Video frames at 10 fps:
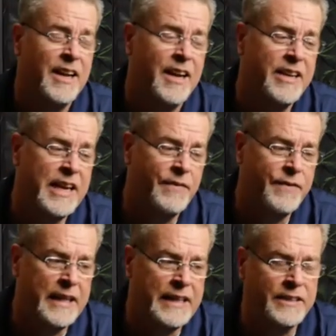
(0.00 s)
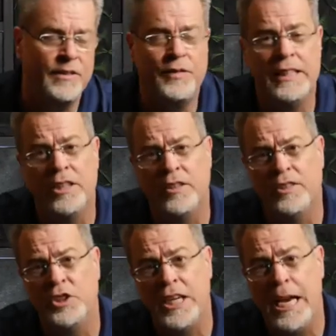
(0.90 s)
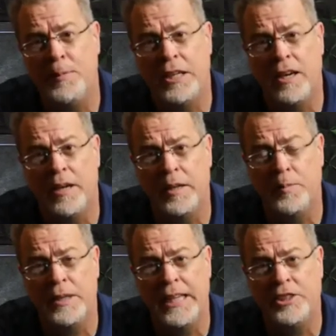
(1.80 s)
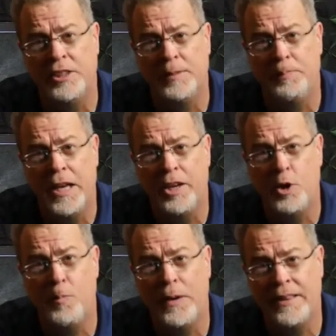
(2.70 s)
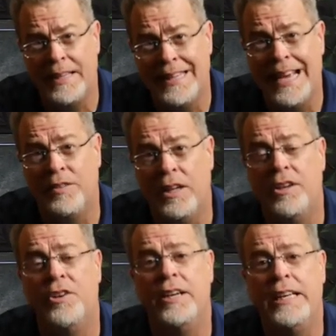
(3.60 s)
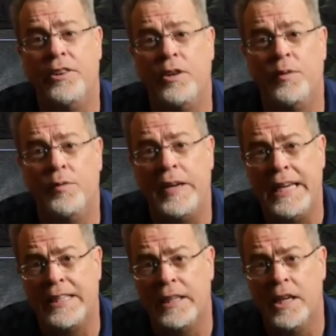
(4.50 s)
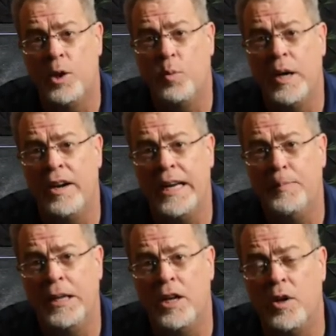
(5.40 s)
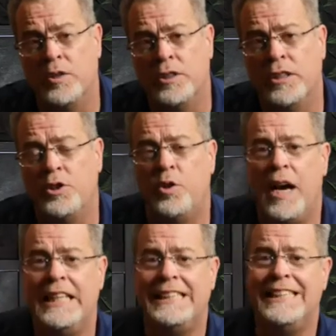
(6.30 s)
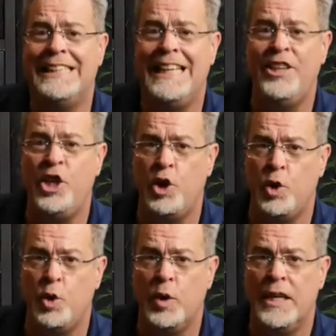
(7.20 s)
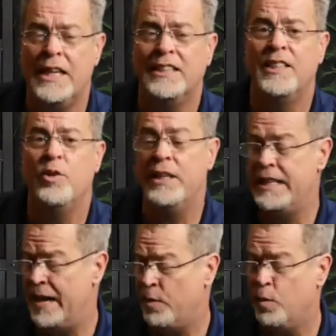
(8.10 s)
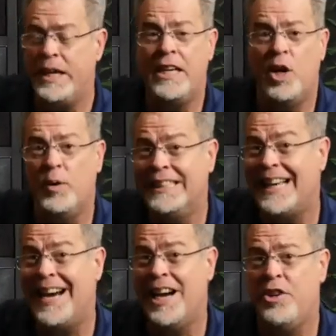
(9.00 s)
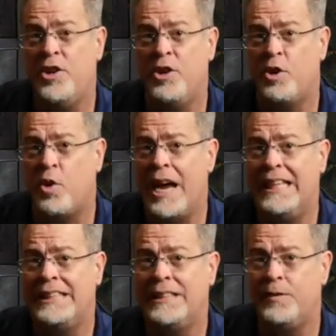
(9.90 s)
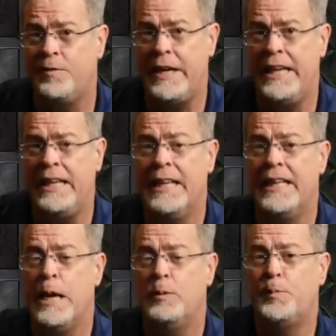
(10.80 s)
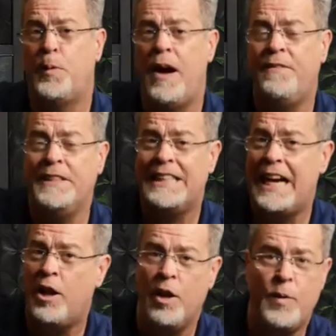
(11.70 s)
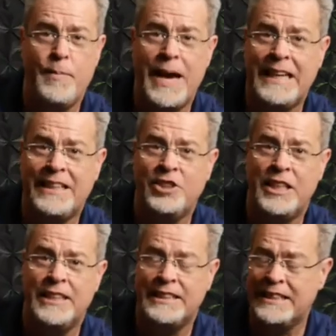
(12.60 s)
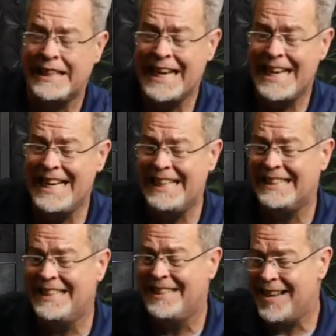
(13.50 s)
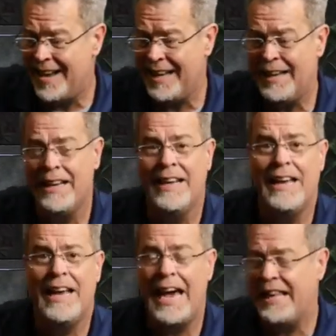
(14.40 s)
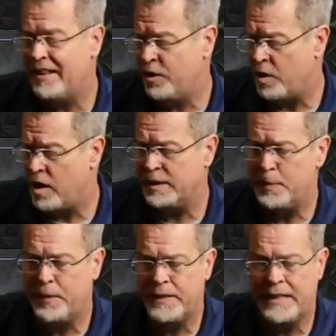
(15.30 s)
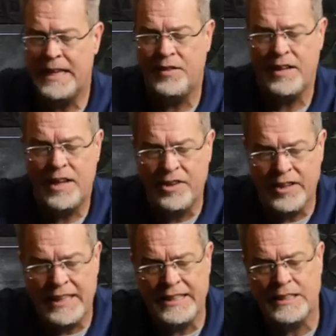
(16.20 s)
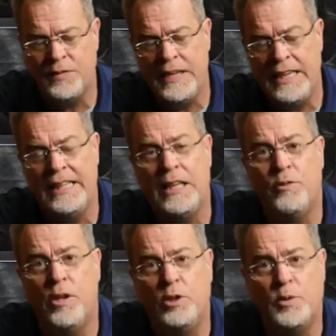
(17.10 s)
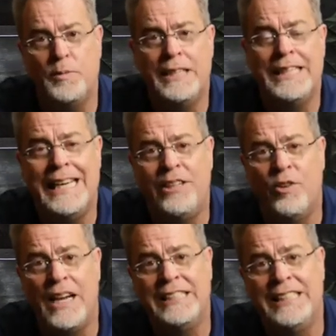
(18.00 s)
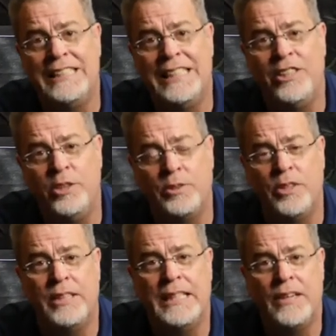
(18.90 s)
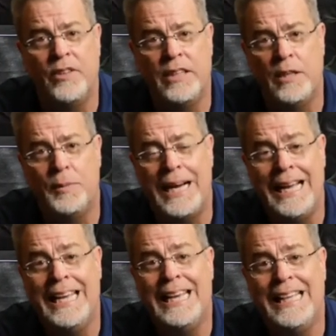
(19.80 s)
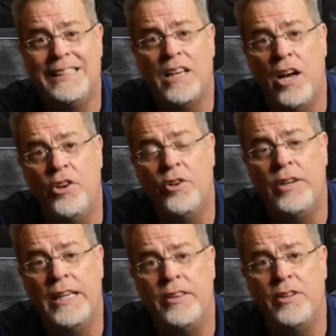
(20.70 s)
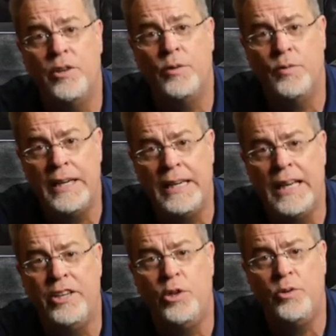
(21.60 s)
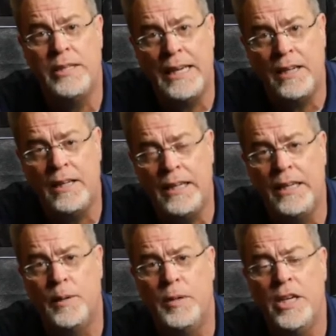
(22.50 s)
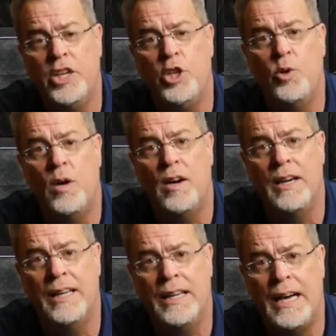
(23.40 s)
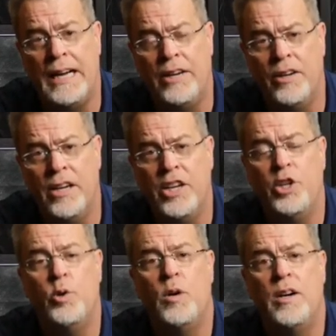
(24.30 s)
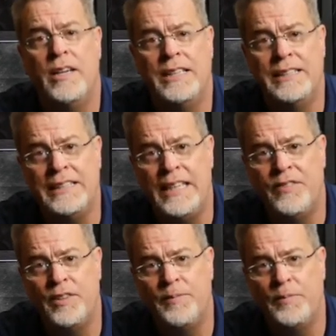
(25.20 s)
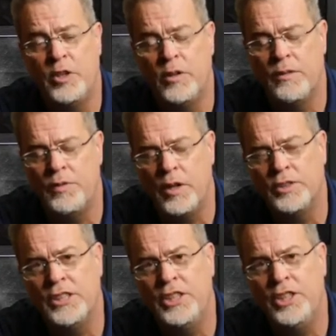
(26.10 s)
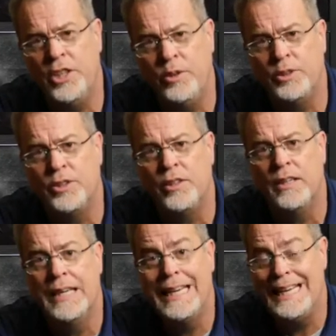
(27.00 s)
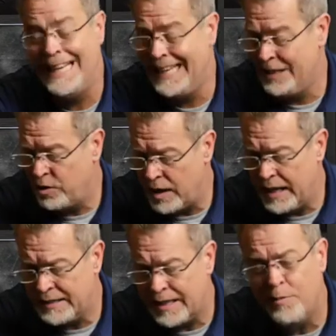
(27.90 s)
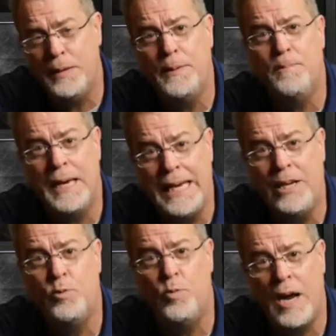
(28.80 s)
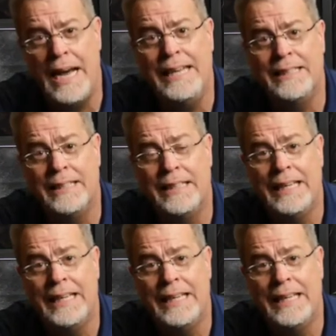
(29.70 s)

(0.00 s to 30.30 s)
Uh, you have feelings of guilt and shame and condemnation. You put the devil underneath your feet where he belongs because Christ is in you. So the devil we know is under Christ's feet. That was prophesied all the way back in Genesis. He's done it. At the cross, he put the devil underneath his feet and then rose from the dead. Christ is in you, so the devil thereby is underneath your feet. And you tell him you are a liar, you are a deceiver, you're a false accuser, in Christ, I've been made right.